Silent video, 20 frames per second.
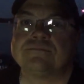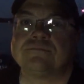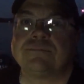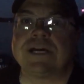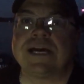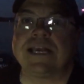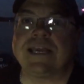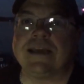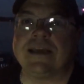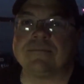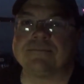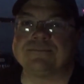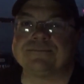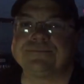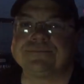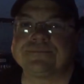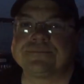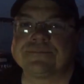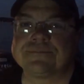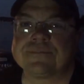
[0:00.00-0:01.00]
Bam.
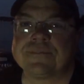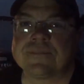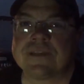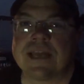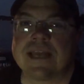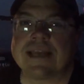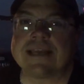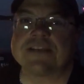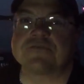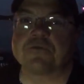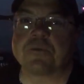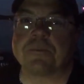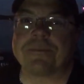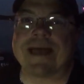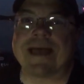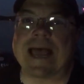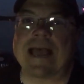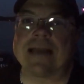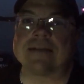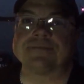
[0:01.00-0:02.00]
I guess we're
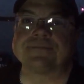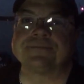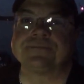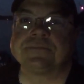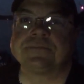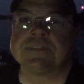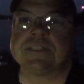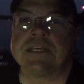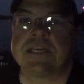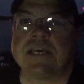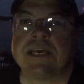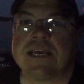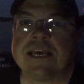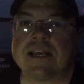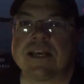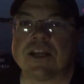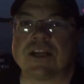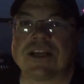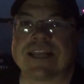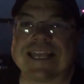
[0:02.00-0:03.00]
back.
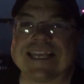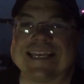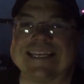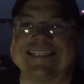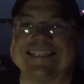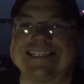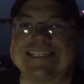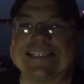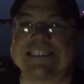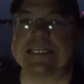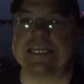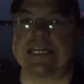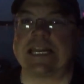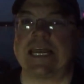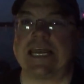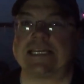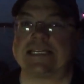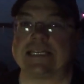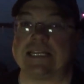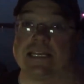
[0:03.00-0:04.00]
It looked like it
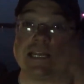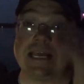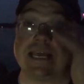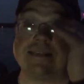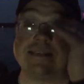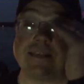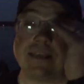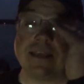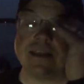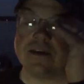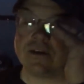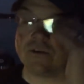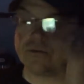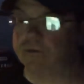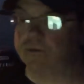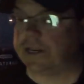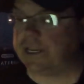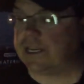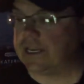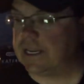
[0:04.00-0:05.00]
disconnected and then
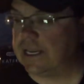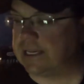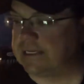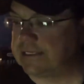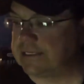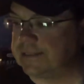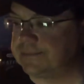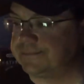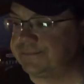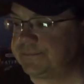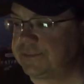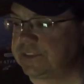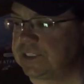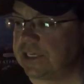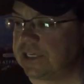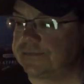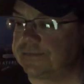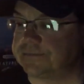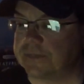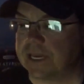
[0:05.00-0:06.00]
reconnected. So